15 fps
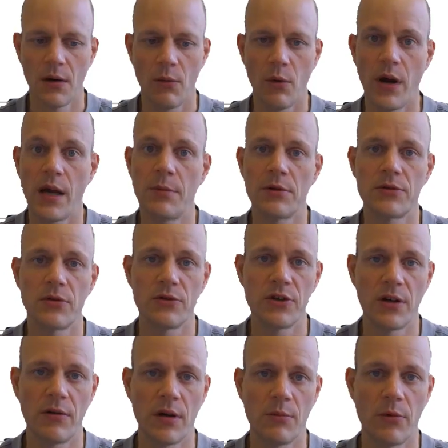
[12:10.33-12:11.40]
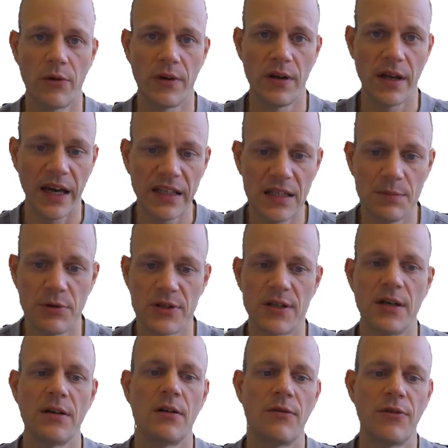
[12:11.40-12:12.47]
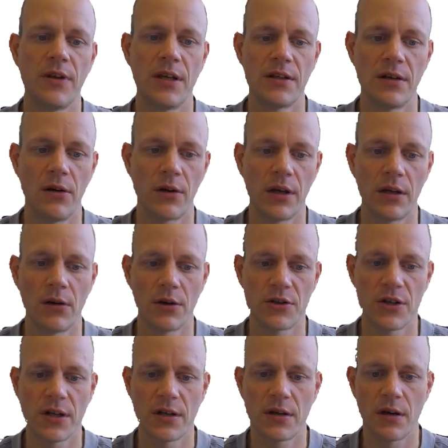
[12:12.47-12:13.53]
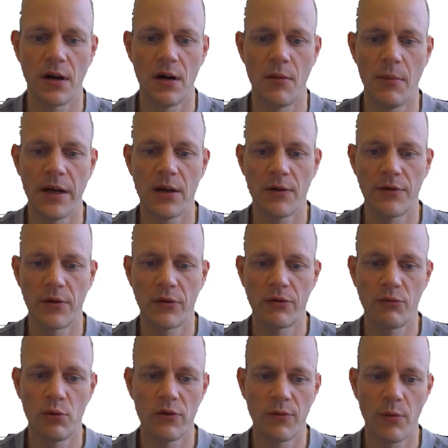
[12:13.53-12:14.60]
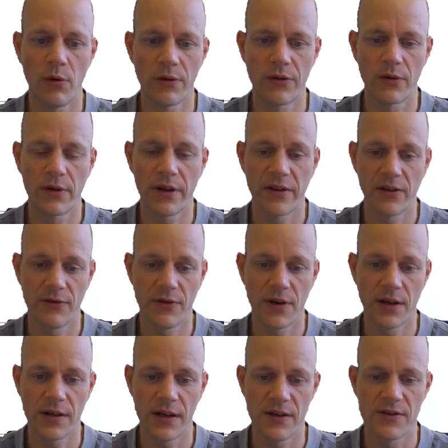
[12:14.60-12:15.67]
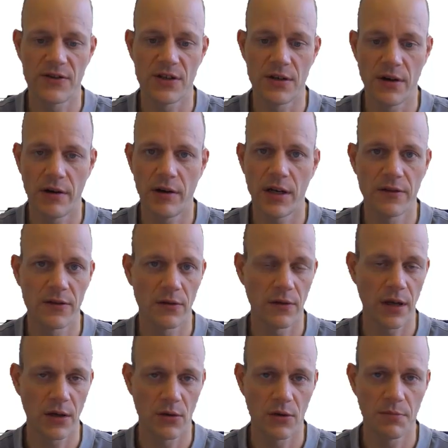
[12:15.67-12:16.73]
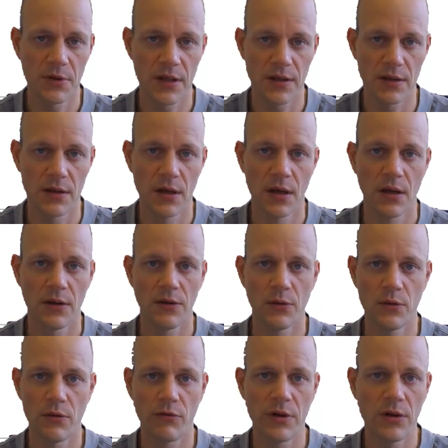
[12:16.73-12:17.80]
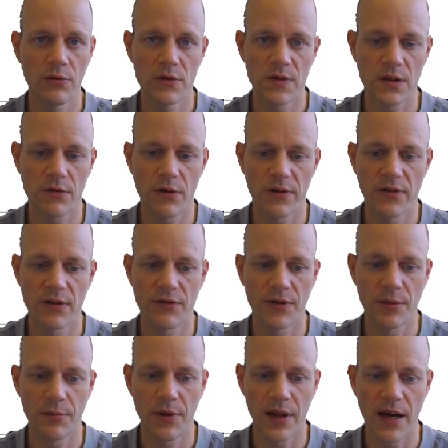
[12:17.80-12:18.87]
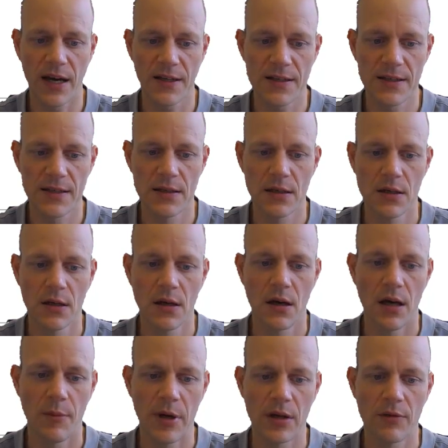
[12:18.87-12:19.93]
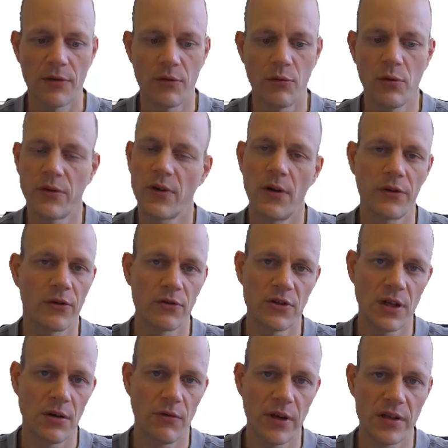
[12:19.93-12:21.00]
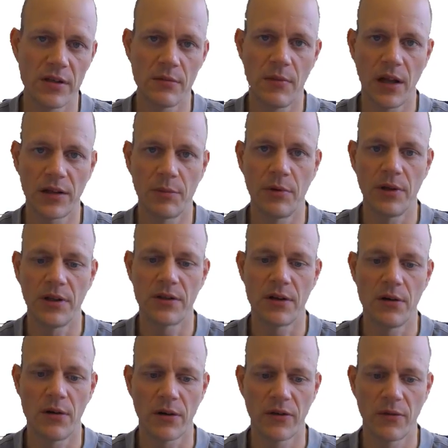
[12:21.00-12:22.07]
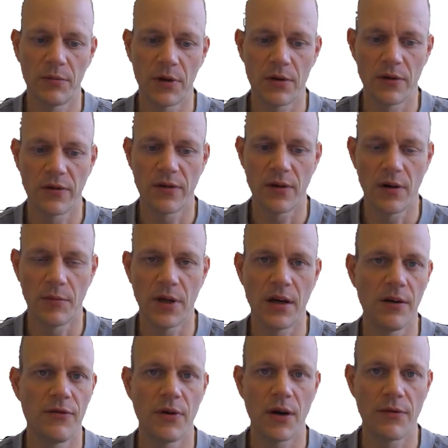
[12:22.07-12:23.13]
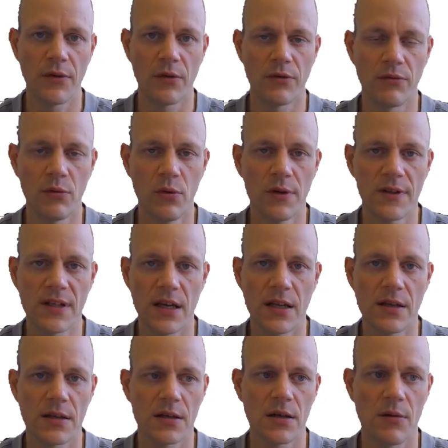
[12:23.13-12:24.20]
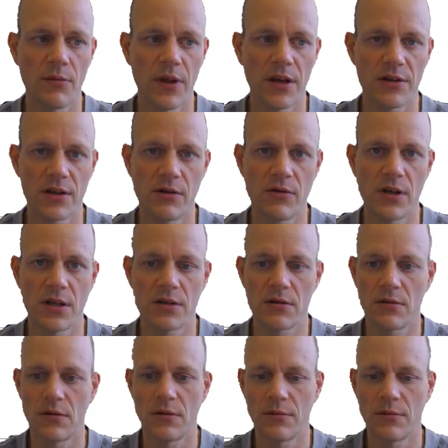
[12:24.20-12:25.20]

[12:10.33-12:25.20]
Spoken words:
were able to generate more than 90% of the interlocking logic. Many of those rules were also classified as generic, so they could be reused across different plants. And many of the rules also generated multiple interlocks because if you have those rules and they generate